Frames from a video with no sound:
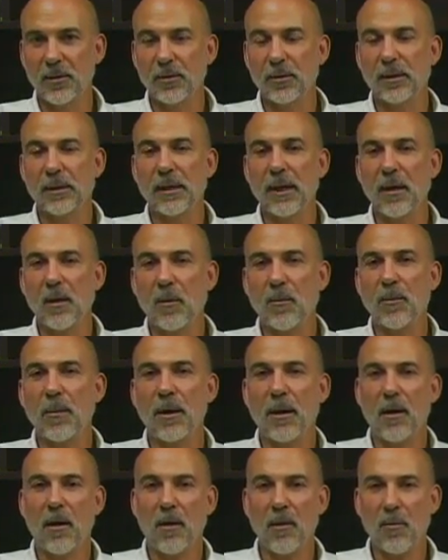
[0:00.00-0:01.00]
You can help
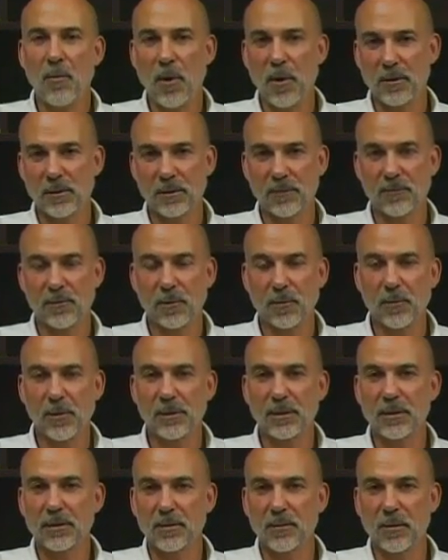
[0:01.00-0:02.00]
all parts of your
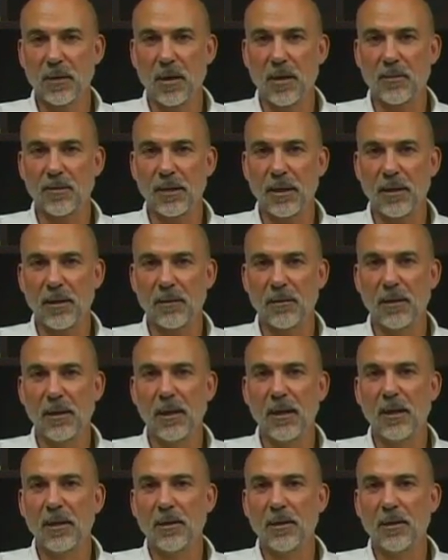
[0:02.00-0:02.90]
immune system calm down.